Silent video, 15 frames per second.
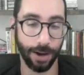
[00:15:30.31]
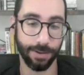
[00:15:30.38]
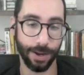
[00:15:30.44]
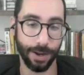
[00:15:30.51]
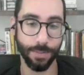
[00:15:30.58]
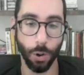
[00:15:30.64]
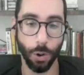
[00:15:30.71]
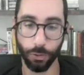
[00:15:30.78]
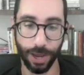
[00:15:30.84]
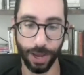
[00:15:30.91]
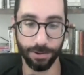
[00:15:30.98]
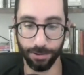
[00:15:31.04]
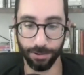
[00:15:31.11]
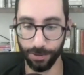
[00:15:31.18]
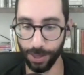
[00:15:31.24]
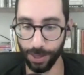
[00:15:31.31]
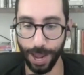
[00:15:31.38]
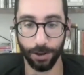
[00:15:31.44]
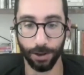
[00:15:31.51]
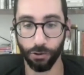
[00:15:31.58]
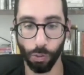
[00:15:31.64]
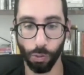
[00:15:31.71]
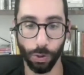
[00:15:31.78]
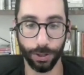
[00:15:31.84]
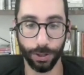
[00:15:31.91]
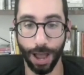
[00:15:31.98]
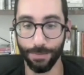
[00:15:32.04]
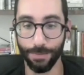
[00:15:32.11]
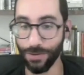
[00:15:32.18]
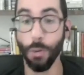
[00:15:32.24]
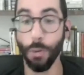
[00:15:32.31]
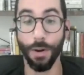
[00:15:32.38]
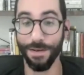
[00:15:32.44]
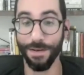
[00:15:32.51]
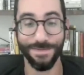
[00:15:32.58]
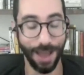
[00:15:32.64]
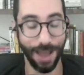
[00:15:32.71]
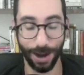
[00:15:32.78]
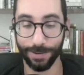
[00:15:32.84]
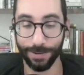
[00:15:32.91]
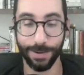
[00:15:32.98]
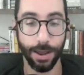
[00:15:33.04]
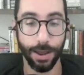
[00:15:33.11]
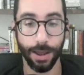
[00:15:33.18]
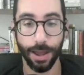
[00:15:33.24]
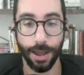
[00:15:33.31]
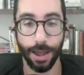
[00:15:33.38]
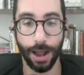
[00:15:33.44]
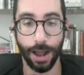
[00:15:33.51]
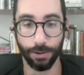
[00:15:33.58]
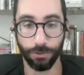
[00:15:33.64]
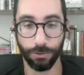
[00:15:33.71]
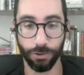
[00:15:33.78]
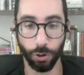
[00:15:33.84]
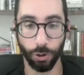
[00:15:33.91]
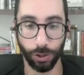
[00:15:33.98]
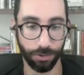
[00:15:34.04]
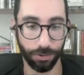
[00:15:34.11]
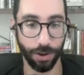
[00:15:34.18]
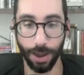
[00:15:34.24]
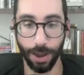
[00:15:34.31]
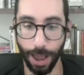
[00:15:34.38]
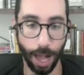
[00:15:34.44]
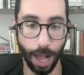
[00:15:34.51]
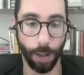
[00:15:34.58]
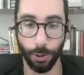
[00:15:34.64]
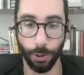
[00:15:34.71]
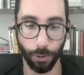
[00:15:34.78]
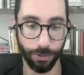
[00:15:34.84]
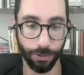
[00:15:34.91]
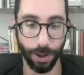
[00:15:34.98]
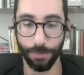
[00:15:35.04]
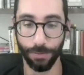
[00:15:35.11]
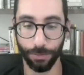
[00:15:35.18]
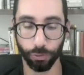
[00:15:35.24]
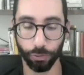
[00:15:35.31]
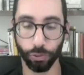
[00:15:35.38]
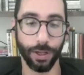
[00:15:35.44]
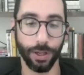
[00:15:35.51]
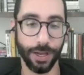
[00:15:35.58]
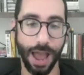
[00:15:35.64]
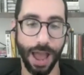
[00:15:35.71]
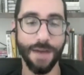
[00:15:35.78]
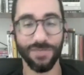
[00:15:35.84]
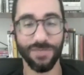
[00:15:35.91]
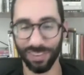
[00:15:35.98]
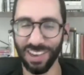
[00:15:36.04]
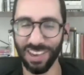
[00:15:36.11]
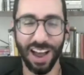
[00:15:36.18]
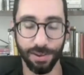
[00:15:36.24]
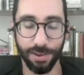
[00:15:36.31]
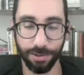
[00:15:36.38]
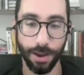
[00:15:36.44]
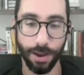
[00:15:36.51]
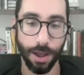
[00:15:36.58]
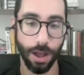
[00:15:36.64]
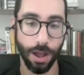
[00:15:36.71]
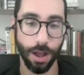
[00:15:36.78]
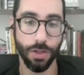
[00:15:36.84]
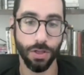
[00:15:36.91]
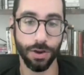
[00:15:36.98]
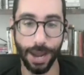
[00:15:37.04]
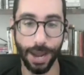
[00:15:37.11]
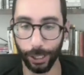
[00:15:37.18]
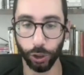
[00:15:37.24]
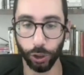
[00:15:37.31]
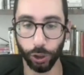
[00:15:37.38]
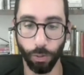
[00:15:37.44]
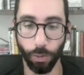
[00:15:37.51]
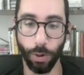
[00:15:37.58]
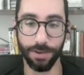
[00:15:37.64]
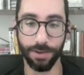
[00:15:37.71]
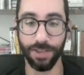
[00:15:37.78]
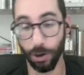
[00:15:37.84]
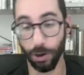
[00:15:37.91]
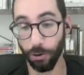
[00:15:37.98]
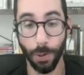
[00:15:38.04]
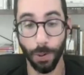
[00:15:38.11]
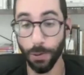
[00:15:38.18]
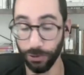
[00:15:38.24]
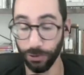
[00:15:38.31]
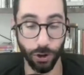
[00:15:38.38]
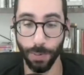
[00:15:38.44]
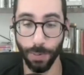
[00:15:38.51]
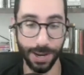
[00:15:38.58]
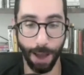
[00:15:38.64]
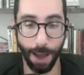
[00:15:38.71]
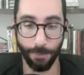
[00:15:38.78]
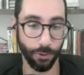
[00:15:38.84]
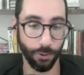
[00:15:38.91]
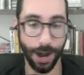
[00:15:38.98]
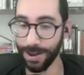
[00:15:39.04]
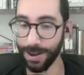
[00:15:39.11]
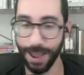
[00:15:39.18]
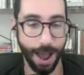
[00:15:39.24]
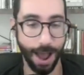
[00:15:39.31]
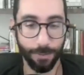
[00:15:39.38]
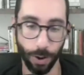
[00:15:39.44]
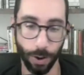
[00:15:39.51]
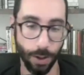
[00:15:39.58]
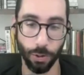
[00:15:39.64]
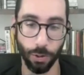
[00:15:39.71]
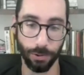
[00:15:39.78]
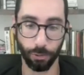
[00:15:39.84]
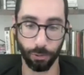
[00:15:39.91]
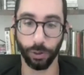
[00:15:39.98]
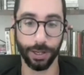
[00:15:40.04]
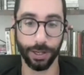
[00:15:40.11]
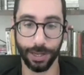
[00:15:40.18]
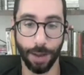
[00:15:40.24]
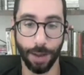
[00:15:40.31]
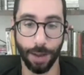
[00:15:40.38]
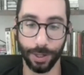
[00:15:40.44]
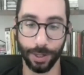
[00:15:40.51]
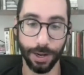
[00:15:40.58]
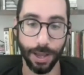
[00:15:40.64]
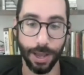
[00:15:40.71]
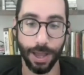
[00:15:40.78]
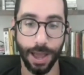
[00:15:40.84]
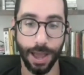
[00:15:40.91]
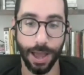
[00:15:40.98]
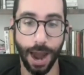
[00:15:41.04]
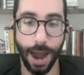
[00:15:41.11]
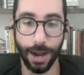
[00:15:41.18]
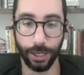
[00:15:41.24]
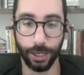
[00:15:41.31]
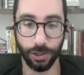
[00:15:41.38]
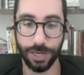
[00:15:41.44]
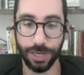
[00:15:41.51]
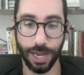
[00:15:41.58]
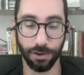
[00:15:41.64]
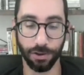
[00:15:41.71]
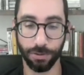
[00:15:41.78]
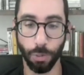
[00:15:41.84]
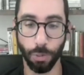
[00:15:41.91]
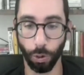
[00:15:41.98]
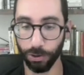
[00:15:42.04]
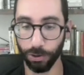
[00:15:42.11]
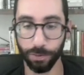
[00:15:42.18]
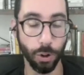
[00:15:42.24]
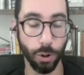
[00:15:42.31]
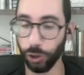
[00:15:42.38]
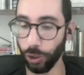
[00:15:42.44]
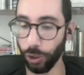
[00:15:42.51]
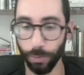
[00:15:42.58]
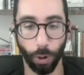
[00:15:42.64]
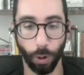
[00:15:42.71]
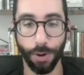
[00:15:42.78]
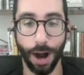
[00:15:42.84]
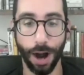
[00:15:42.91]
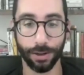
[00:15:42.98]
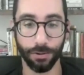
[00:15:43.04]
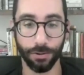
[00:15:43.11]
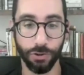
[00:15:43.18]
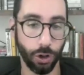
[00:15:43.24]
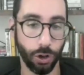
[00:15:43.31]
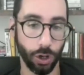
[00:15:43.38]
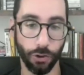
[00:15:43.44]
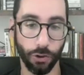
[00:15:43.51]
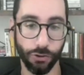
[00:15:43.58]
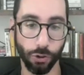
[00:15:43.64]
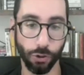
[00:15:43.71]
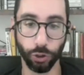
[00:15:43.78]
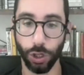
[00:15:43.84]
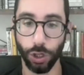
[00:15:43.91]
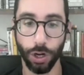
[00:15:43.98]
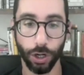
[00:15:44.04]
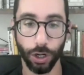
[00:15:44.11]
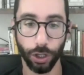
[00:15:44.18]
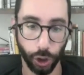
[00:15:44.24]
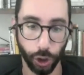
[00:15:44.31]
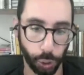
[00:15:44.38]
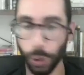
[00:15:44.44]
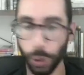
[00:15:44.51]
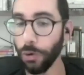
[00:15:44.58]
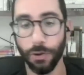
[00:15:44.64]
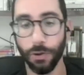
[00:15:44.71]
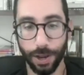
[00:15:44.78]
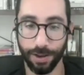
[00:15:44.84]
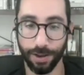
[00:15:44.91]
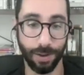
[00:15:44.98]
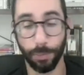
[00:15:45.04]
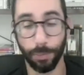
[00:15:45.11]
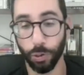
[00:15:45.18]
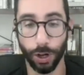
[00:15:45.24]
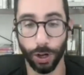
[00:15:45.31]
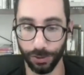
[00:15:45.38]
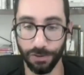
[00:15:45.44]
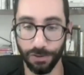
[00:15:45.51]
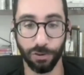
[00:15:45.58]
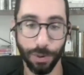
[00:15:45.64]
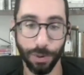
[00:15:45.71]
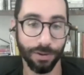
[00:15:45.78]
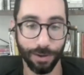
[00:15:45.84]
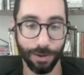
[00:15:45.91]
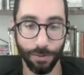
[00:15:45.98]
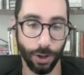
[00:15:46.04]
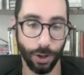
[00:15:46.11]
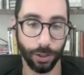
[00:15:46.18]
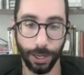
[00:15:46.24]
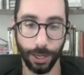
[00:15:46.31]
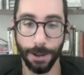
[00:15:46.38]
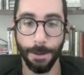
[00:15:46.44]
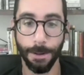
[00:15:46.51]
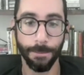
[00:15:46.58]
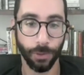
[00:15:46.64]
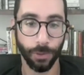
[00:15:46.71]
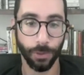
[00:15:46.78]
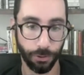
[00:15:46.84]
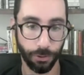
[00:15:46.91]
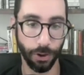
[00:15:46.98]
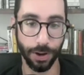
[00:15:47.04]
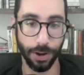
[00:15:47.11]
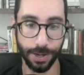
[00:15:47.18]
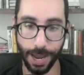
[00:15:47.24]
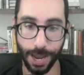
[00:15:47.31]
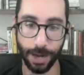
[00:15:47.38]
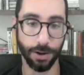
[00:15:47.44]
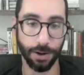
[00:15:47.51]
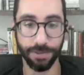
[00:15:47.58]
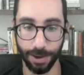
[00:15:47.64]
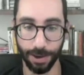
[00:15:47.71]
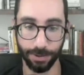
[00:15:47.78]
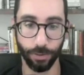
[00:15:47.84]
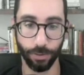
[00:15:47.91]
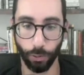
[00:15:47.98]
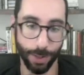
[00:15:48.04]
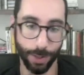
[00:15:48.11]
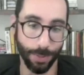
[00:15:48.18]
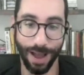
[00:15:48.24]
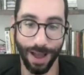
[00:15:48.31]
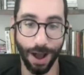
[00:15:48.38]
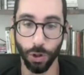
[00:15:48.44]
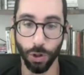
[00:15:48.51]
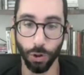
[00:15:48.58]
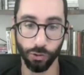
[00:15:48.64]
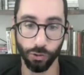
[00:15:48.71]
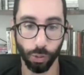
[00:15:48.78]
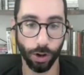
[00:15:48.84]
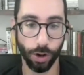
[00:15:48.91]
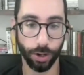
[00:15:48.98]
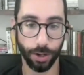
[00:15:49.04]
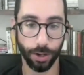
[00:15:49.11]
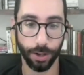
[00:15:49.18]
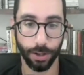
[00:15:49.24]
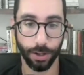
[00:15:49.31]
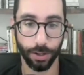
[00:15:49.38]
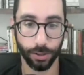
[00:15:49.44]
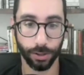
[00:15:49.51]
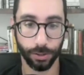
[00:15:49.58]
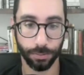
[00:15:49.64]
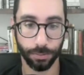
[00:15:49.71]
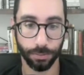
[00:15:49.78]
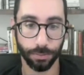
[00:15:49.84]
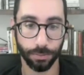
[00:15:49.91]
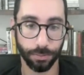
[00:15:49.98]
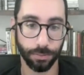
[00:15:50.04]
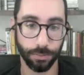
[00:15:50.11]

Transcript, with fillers: In most cases, the answer will have no effect. And so, just to help yourself really emphasize the nature of what it is that you're supposed to do. But yeah, forgetting halfway through is really common and it just takes more exposure and more practice. You could also drill except questions specifically to get a sense of the rhythm of how those work. Mm-hmm.